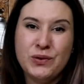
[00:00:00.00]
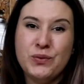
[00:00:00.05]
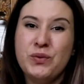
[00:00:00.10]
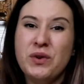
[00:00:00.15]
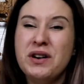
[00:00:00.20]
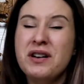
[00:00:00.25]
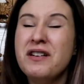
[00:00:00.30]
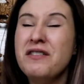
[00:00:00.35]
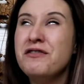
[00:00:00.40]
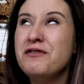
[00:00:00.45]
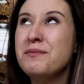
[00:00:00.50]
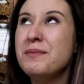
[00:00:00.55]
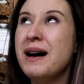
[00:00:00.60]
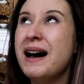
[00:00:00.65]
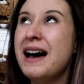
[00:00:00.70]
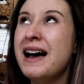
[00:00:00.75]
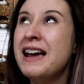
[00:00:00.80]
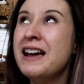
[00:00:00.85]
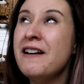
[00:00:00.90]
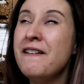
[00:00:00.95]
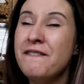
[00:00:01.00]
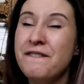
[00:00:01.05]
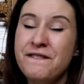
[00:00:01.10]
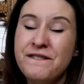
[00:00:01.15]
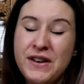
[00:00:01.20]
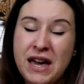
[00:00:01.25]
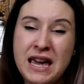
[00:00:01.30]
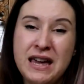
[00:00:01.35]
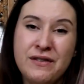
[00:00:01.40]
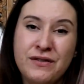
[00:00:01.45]
one of my
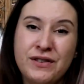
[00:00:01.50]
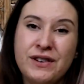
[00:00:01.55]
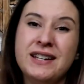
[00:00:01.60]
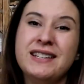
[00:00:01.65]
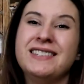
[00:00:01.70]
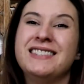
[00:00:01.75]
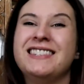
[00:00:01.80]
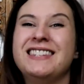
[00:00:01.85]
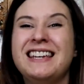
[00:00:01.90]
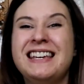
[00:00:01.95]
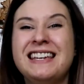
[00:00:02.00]
favorites